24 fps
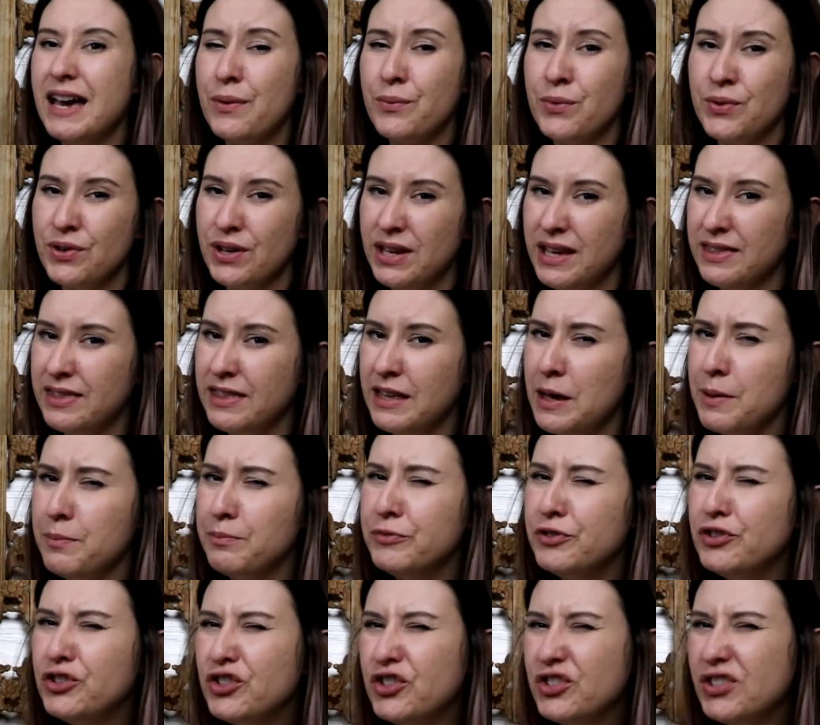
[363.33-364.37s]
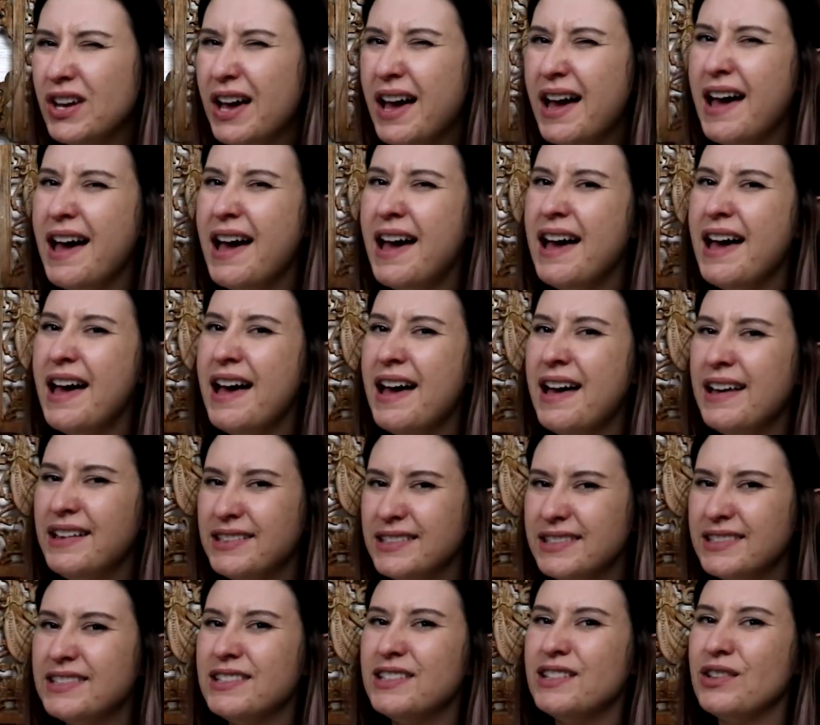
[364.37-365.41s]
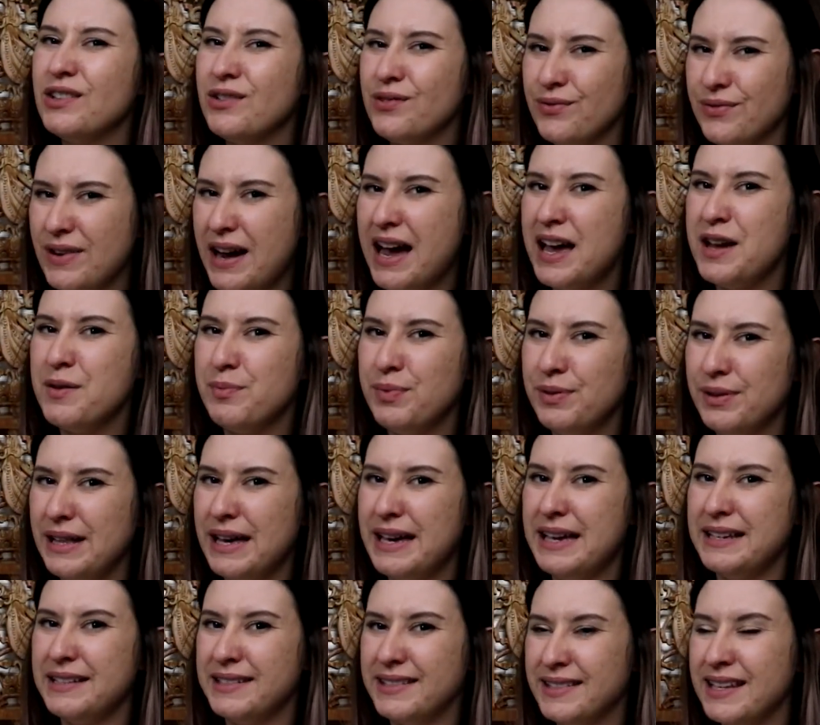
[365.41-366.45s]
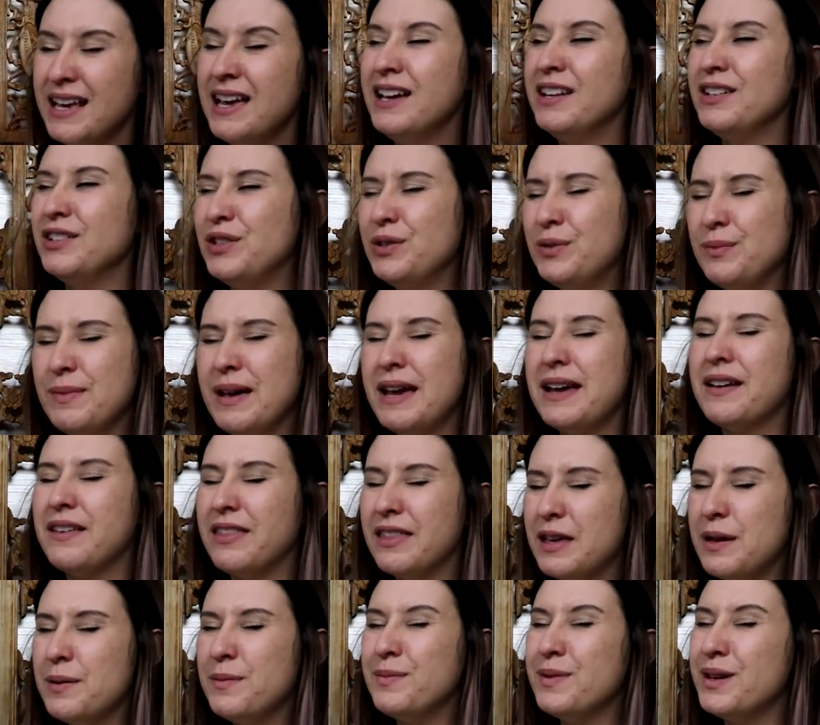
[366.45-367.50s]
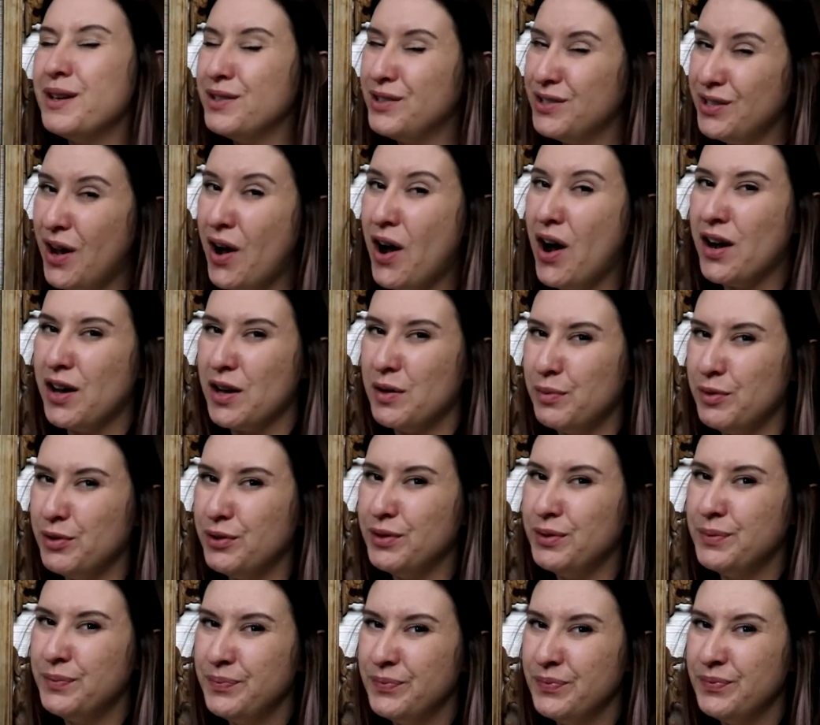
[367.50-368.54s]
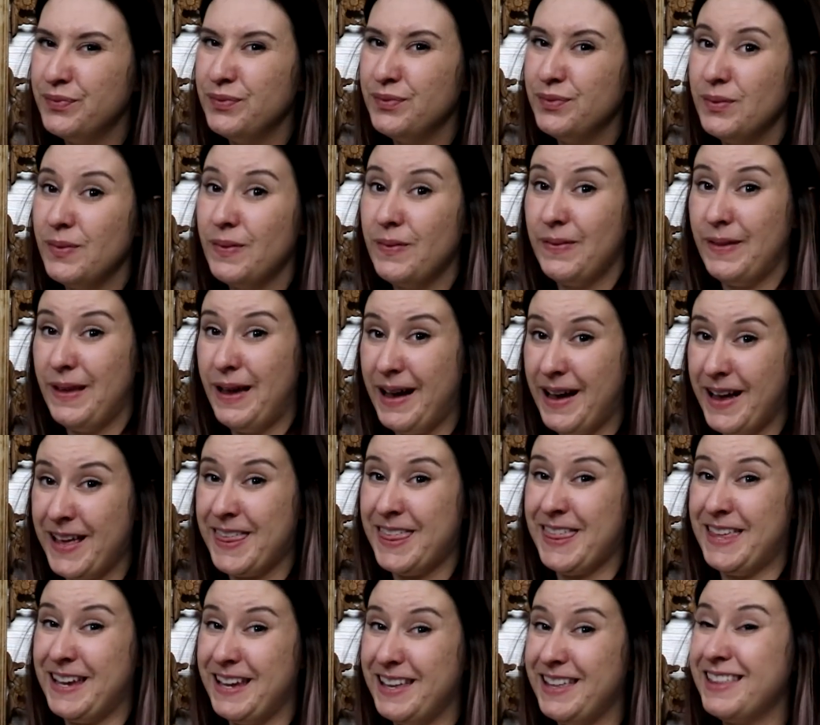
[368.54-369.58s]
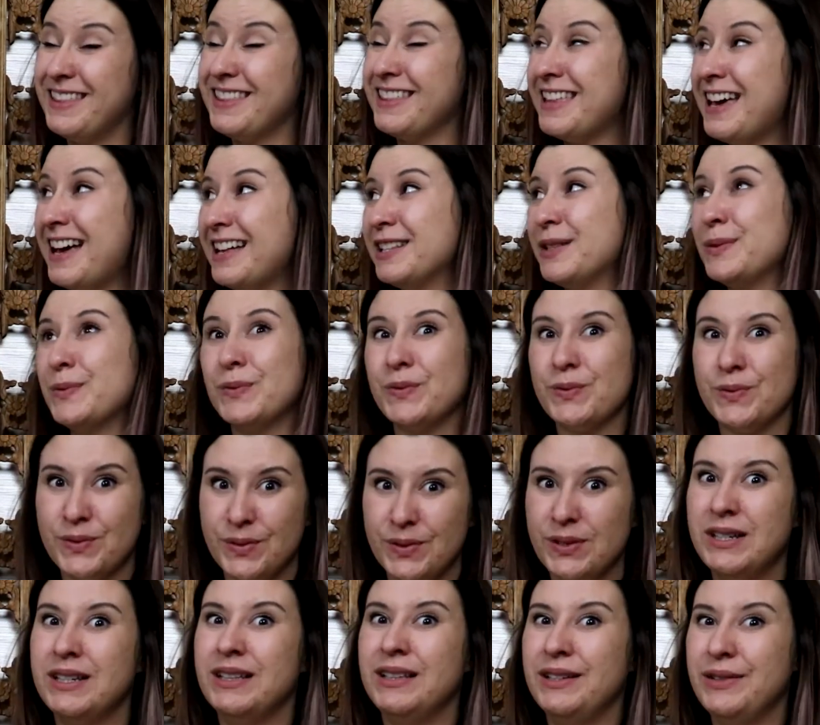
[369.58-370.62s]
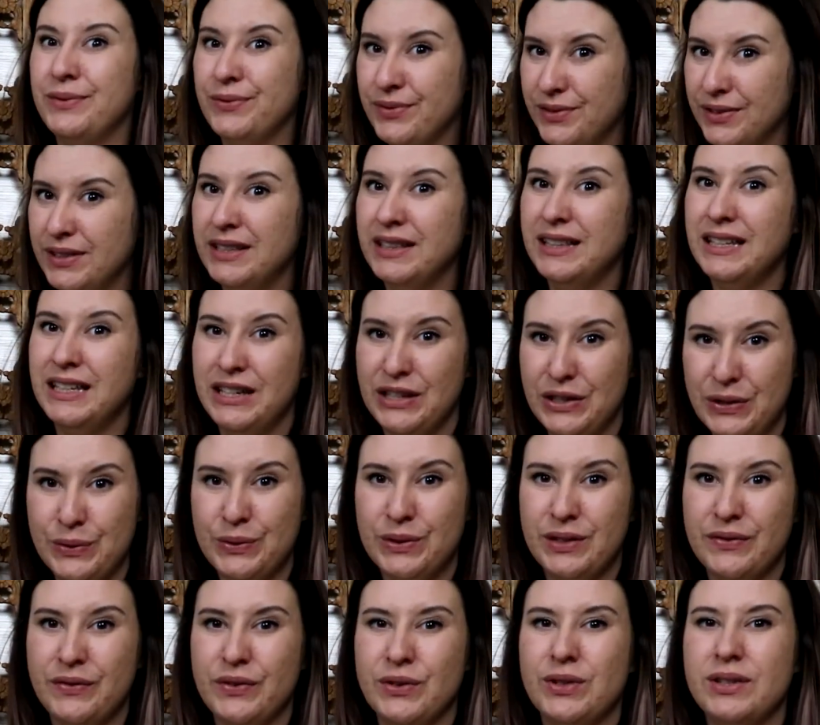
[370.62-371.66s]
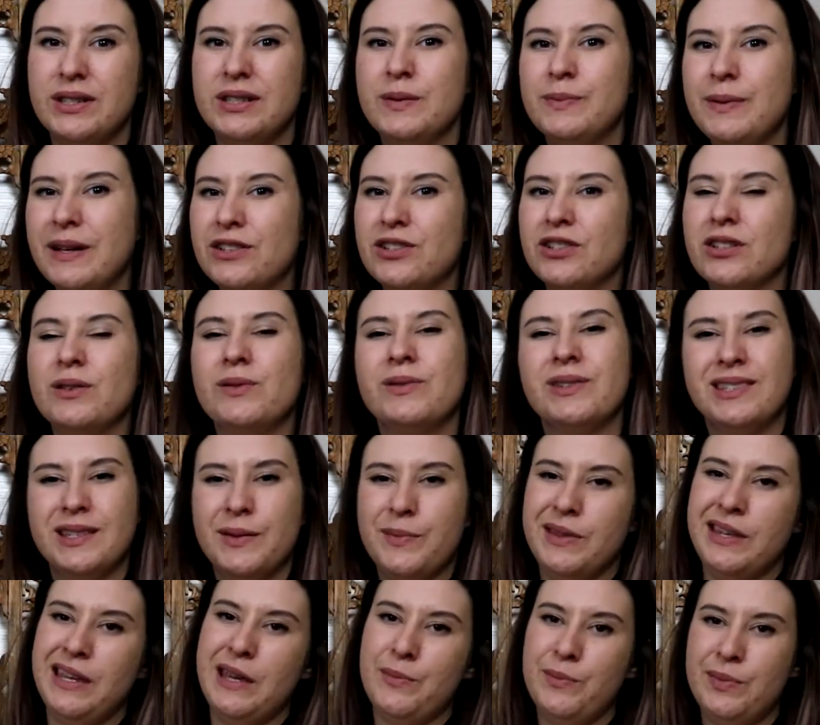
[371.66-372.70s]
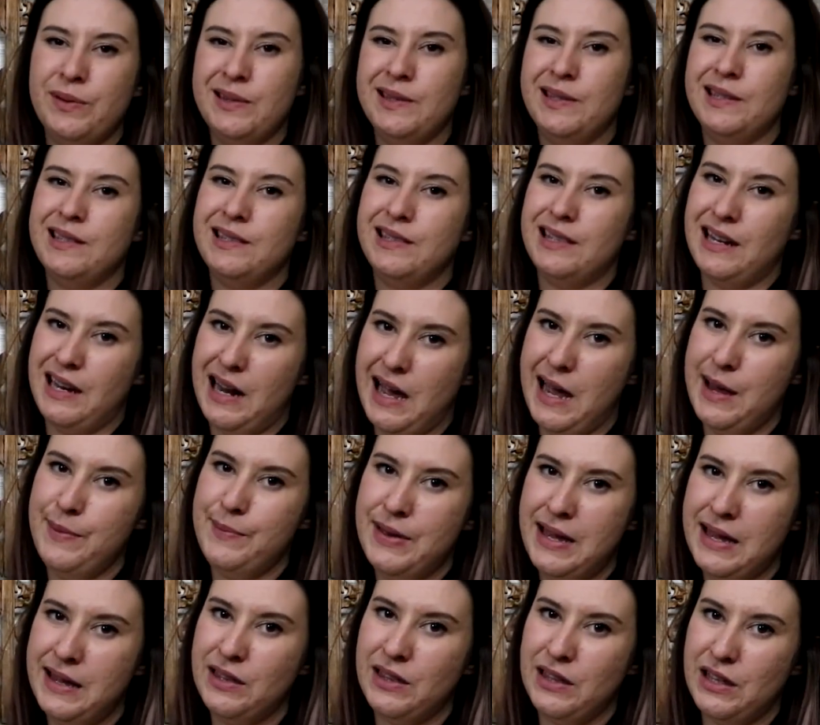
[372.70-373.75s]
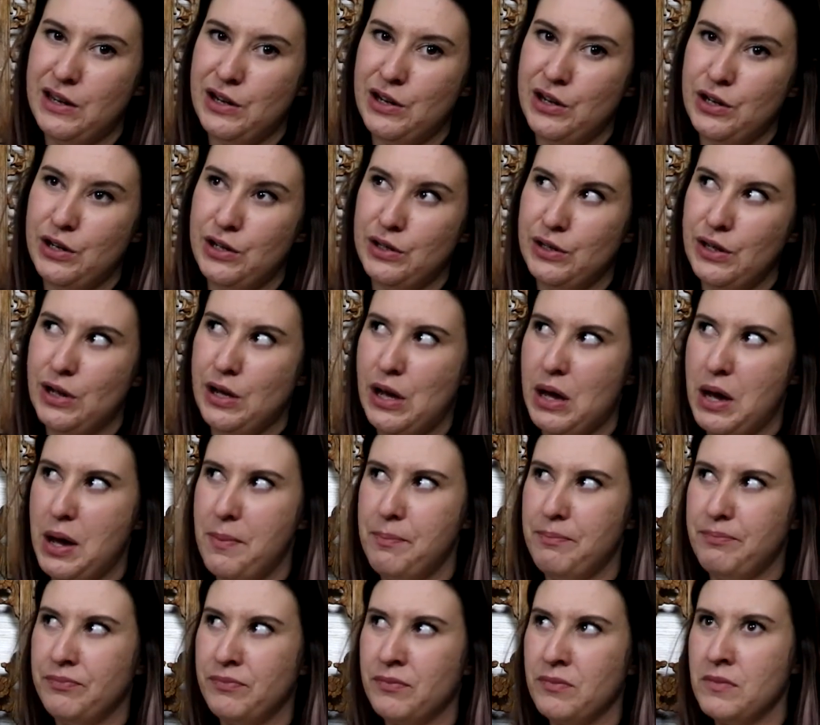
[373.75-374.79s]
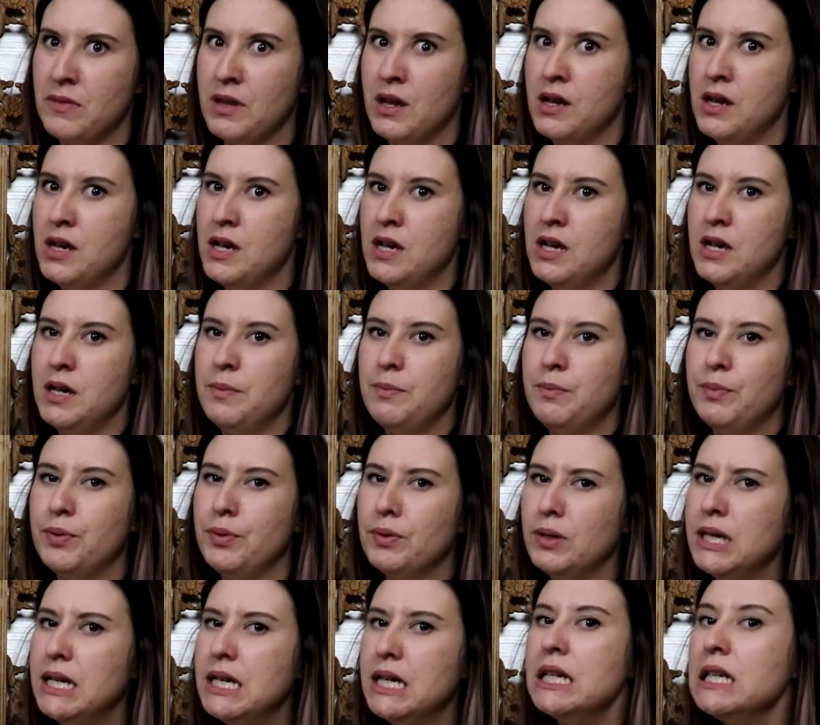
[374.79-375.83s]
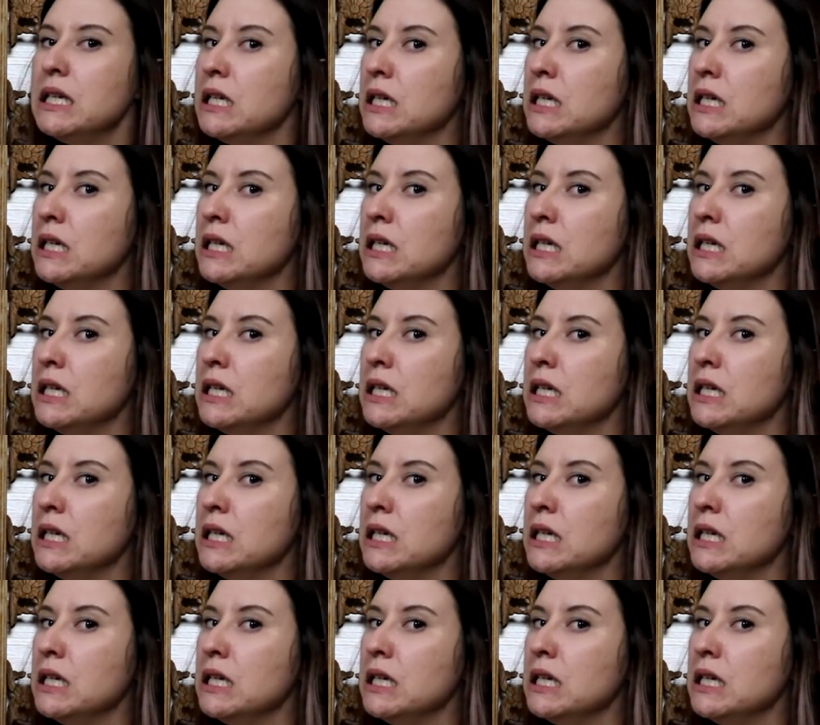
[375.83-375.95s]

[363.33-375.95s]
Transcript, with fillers: that will get them just to the right place to make them talkable. I think that's really, really useful, especially with some of the NPCs that I make that are um, pretty